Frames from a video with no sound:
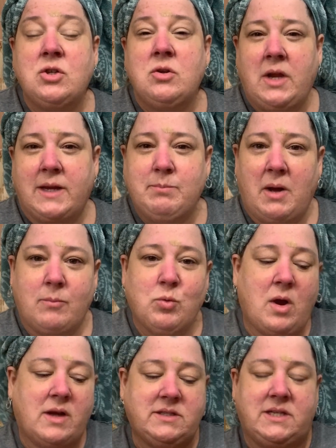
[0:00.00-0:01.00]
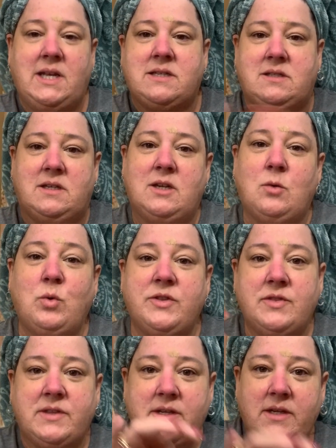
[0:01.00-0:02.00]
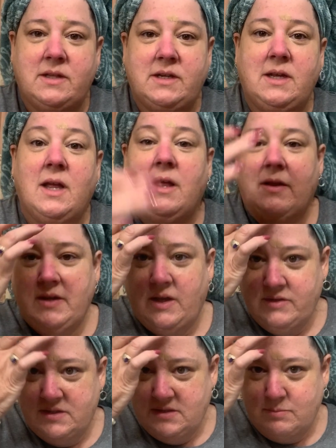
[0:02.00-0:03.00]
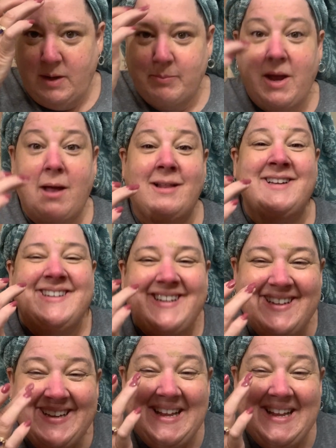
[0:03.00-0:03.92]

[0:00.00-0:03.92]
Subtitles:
You know, like Bob Ross, he has the little wooden thing that this is my palette.